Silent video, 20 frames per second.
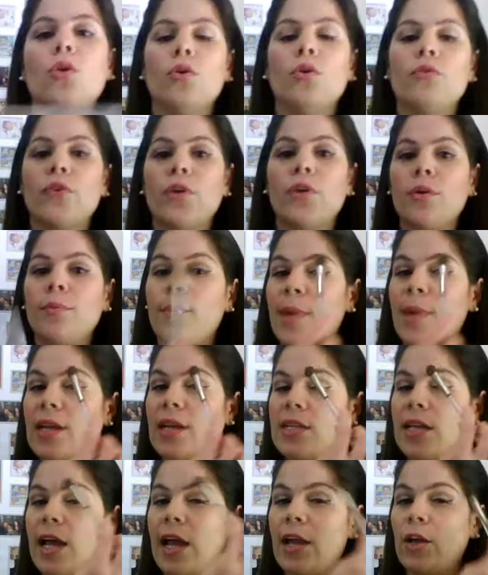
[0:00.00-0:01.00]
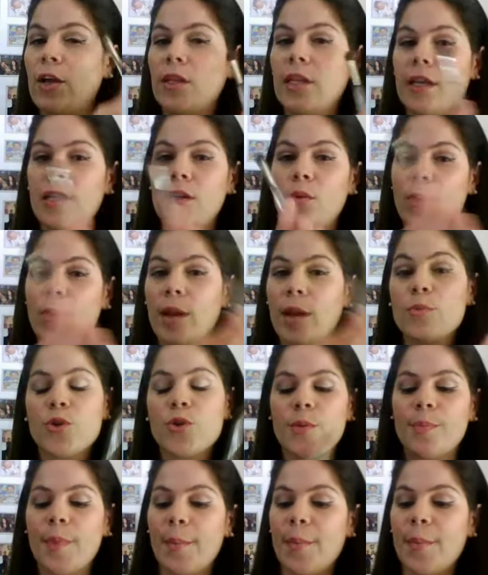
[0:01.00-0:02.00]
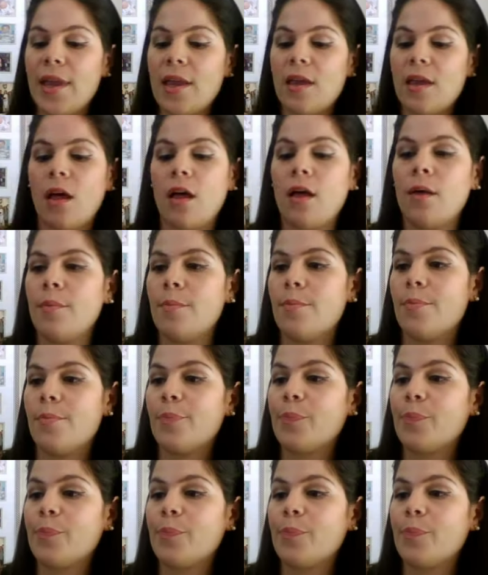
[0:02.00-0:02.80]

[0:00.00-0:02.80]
over my entire lid when I'm doing my makeup.